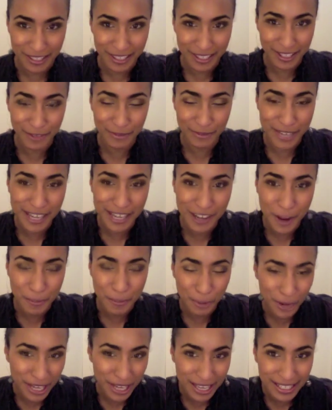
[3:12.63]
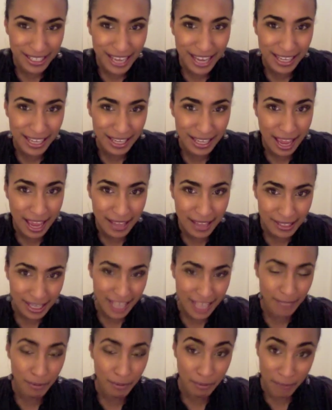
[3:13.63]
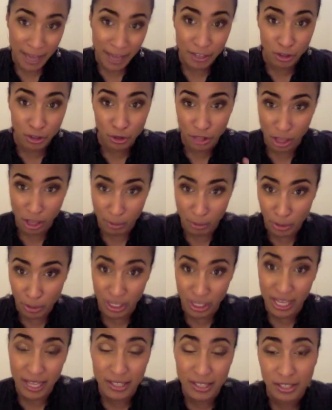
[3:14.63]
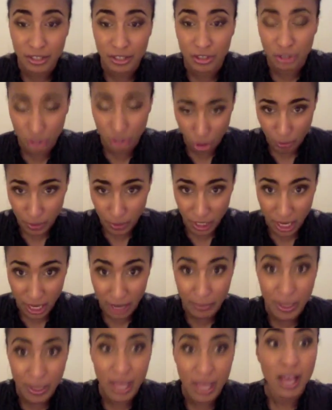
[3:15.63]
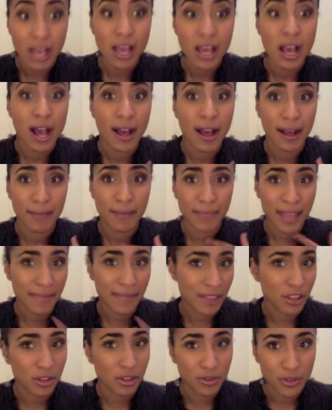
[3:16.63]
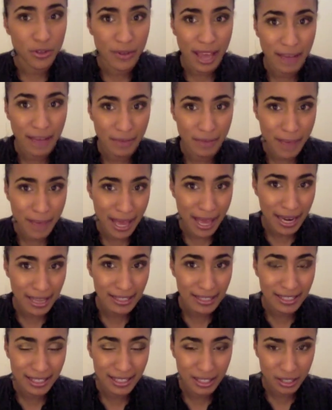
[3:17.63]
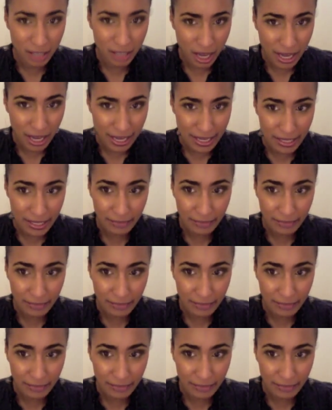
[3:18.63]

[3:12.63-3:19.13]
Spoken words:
There's really no point in taking excess, but make sure that your body is topped up and that you do have a balanced diet.